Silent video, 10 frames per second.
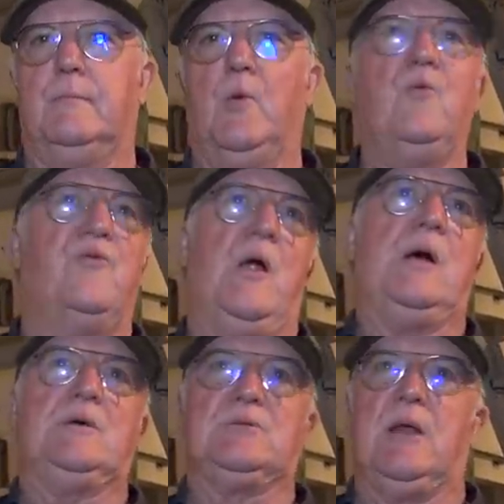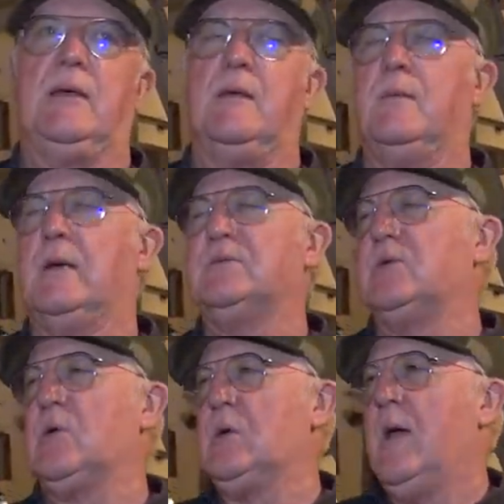ouvrage, like in
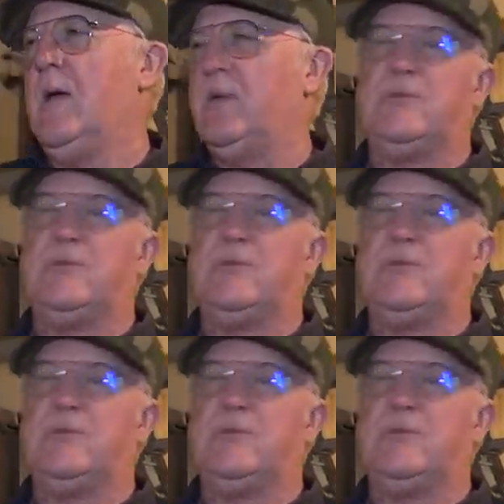Maginot.